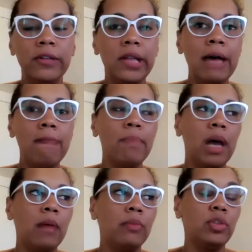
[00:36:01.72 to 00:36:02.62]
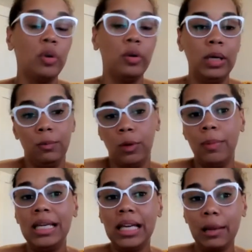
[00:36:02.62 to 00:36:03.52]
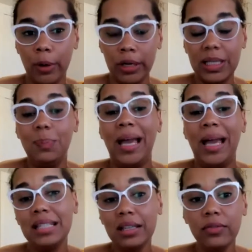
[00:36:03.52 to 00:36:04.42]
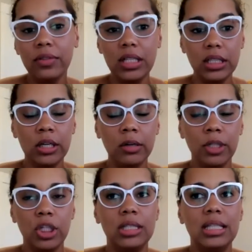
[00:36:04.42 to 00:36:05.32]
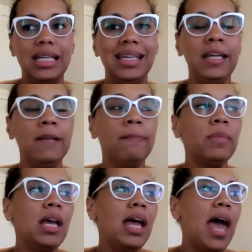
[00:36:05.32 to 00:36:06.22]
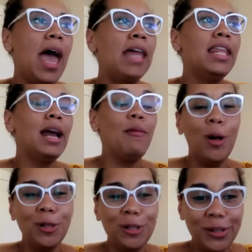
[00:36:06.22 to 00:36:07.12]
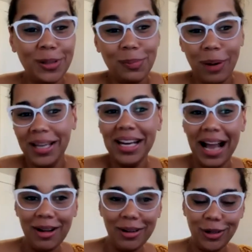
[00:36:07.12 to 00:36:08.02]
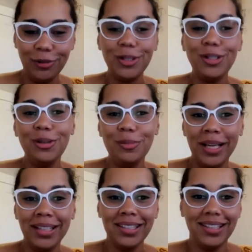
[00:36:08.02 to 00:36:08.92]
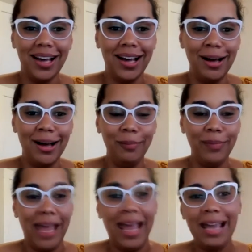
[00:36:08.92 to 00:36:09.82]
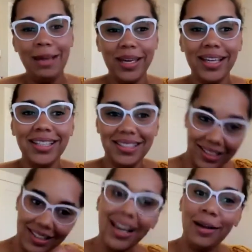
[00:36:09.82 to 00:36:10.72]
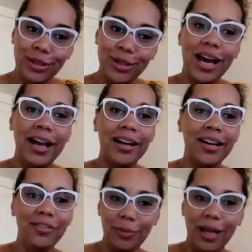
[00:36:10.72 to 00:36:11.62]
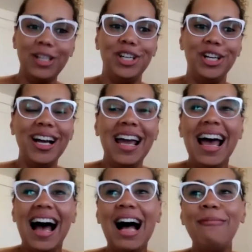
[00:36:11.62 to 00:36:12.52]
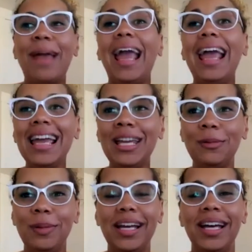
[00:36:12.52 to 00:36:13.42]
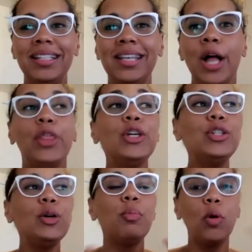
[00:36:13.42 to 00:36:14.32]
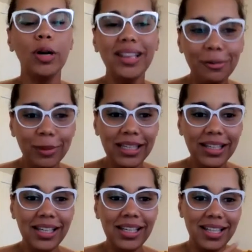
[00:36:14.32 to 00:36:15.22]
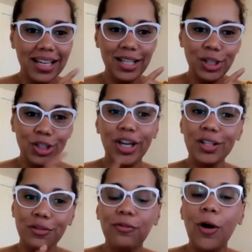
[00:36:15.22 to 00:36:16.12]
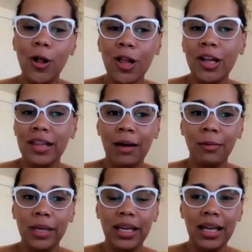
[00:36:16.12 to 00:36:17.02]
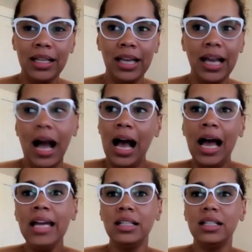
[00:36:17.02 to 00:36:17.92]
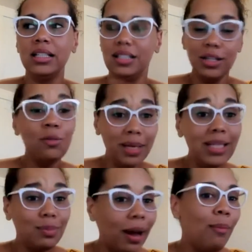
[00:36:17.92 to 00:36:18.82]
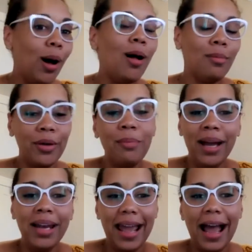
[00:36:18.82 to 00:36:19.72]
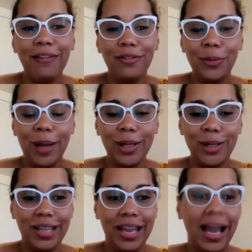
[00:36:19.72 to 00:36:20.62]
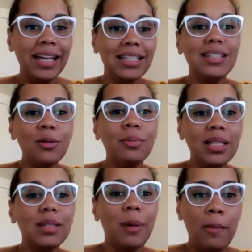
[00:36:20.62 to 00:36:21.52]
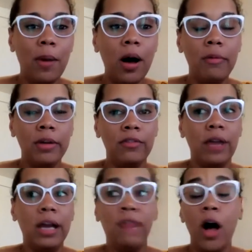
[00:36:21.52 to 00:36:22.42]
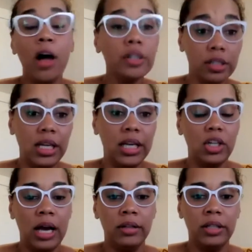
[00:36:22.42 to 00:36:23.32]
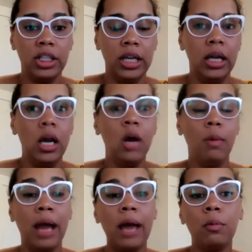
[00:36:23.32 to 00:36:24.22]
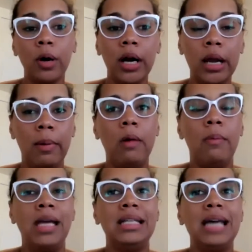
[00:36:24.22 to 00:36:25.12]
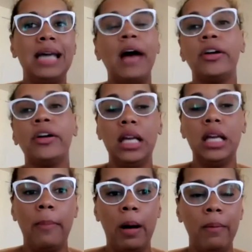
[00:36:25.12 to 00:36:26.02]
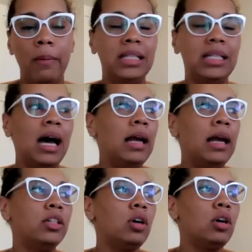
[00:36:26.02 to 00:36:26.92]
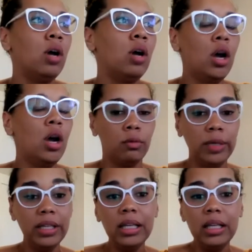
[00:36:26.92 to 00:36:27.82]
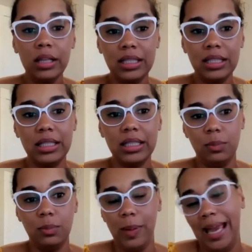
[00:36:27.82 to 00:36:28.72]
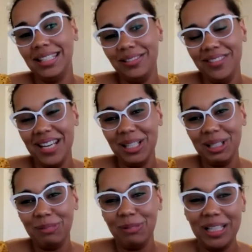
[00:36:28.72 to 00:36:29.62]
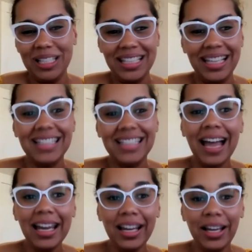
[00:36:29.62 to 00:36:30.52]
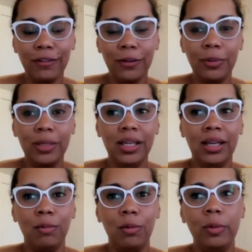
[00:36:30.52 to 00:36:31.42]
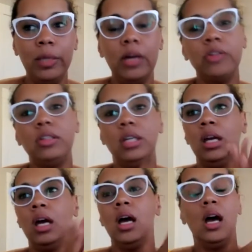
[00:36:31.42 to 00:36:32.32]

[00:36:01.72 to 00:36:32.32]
for them. So we're making it more expansive this year, which is key. And then I'm also spreading it out over 2 months, because I'm still tired from last year, and because the support that we need doesn't just fall on that weekend. Like, I still miss my mom the Monday after Mother's Day. I still miss my mom and find Father's Day challenging when I worry about my dad or think about my dad. And so really this expansiveness was exciting for me, and we'll be hosting